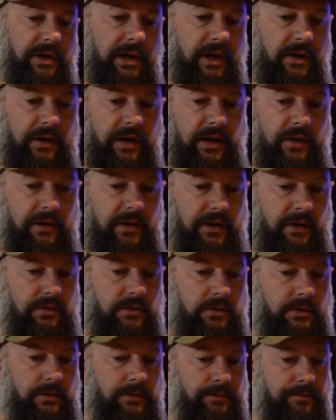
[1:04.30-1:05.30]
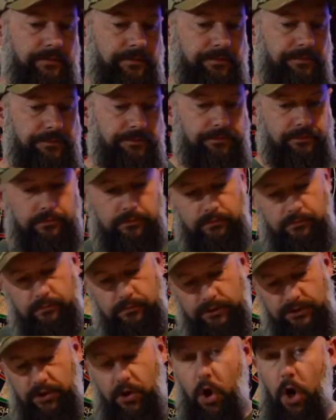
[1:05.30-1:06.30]
down on this.
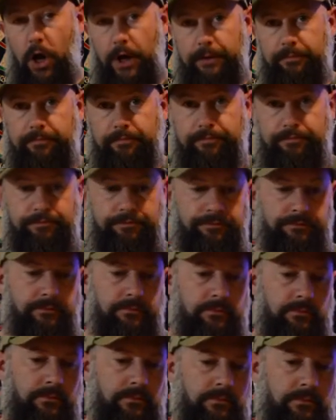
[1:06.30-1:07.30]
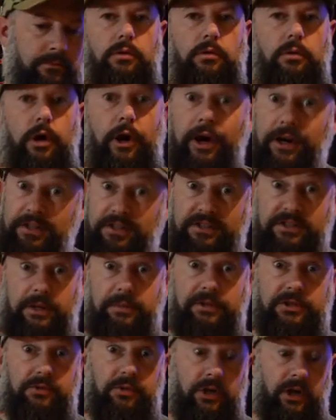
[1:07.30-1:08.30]
It's gone. All right, to sum
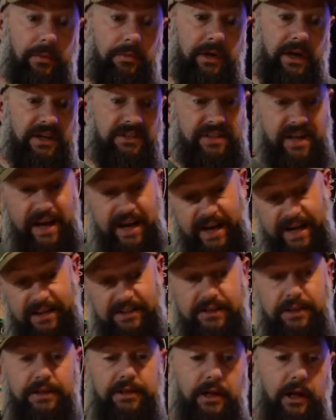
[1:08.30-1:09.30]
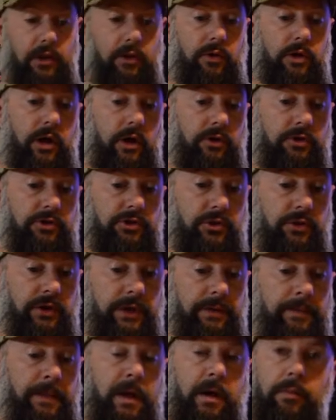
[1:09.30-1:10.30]
this one up, it has a hazy yellow color to
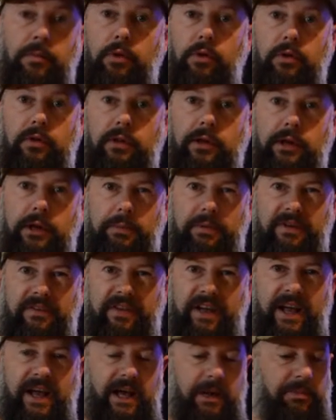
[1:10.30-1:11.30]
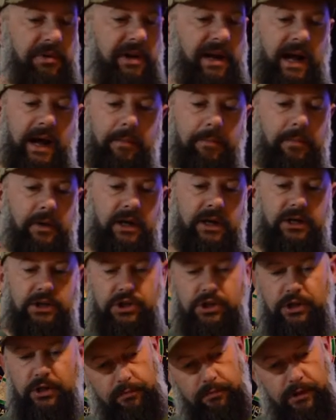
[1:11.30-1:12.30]
it. Poured a little bit of a head, but not
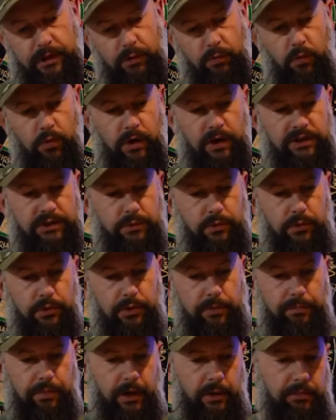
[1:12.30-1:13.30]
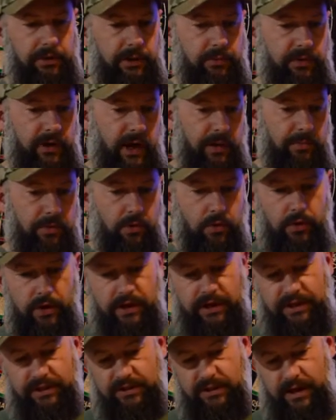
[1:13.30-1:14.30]
much. It was really bubbly when I poured
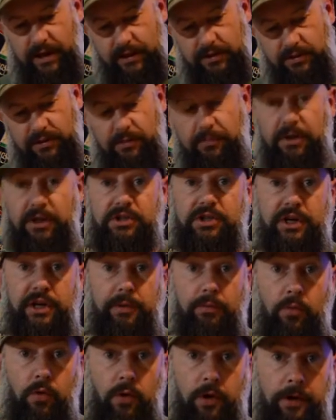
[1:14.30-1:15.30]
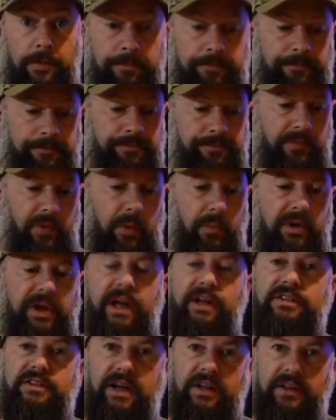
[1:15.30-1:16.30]
it. It's not so much anymore. But
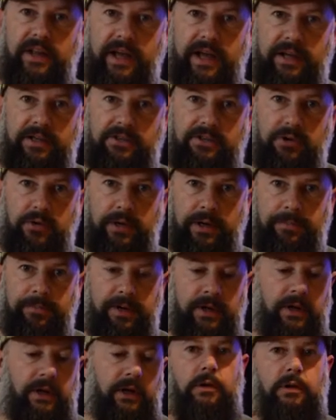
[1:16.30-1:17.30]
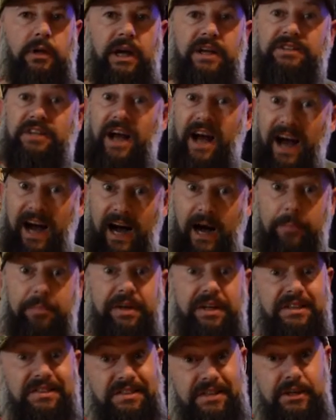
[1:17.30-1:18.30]
yeah, it's got the haze to it. It has a
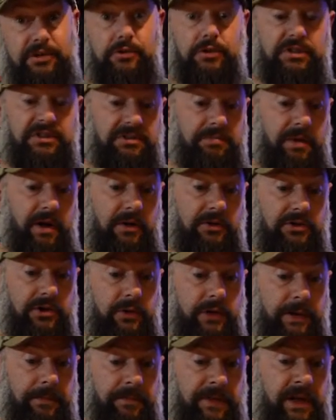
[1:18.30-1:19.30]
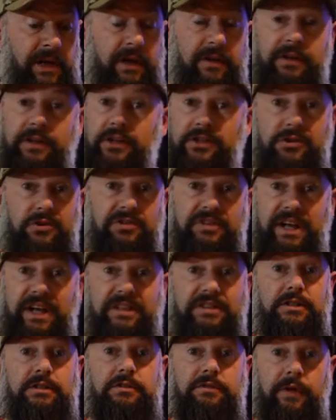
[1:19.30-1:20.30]
hoppy citrus smell to it. Initial
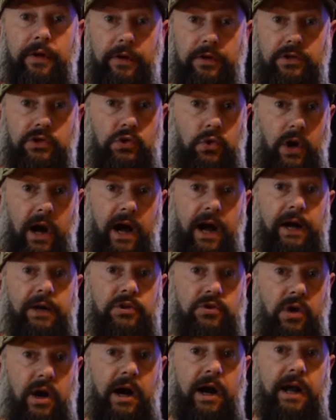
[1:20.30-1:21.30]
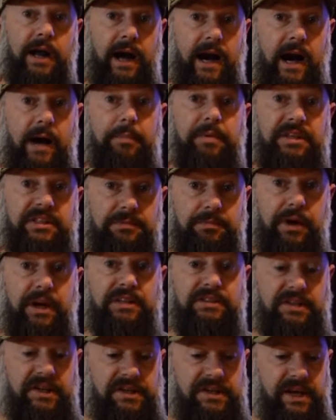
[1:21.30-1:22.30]
taste is very dry. Dry, hoppy,
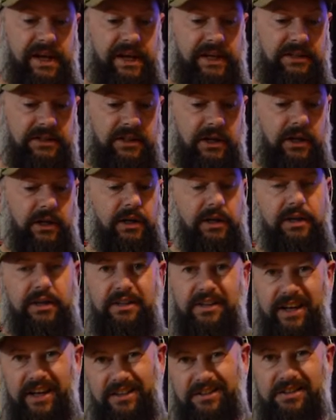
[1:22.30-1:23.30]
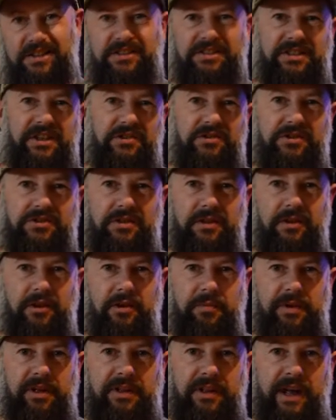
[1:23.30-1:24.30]
spicy taste. Can taste the citrus a
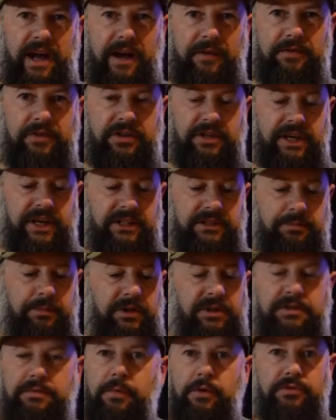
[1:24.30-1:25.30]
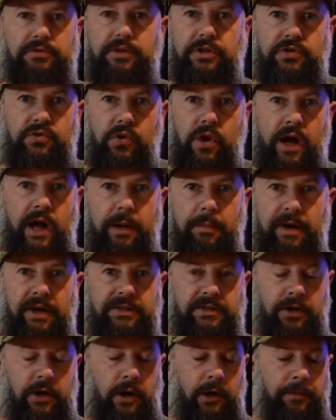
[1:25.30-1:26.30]
little bit in the aftertaste, but it's mostly dry on my
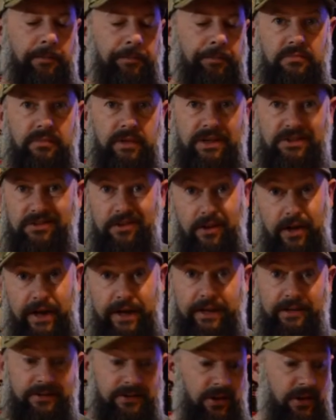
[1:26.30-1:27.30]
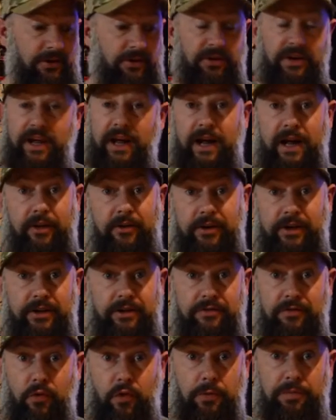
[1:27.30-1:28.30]
tongue. It's light. It's 100
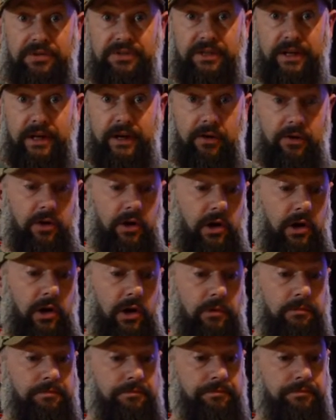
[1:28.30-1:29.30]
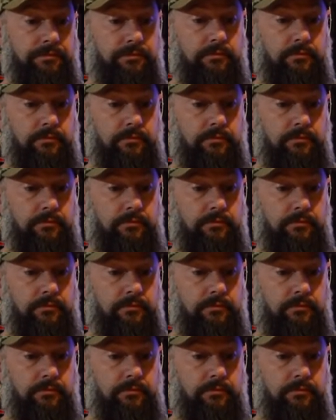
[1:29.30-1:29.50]
calories. It's 4% alcohol.